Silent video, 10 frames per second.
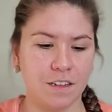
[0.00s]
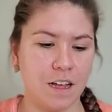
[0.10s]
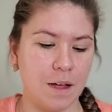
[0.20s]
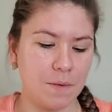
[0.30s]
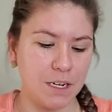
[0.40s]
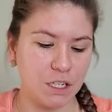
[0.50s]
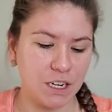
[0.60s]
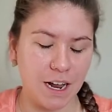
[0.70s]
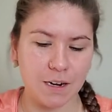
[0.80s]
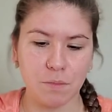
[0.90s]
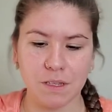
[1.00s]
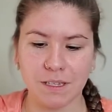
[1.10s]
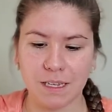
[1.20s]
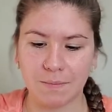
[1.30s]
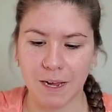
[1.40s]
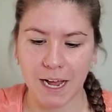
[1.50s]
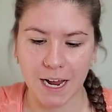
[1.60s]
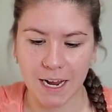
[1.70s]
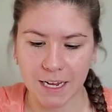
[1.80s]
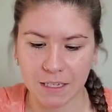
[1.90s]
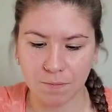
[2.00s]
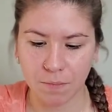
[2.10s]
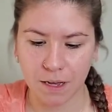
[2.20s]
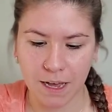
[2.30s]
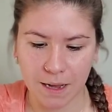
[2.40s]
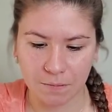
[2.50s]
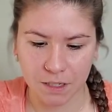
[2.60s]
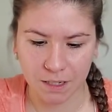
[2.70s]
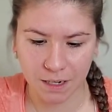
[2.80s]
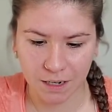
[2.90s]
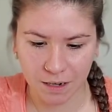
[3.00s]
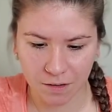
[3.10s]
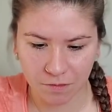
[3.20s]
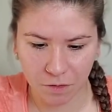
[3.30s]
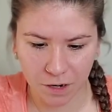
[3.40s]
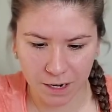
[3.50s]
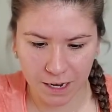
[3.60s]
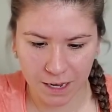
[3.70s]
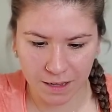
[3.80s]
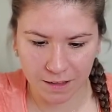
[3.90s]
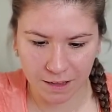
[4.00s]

I'm not sure how to put this on my eyes, but I'm just gonna go for it.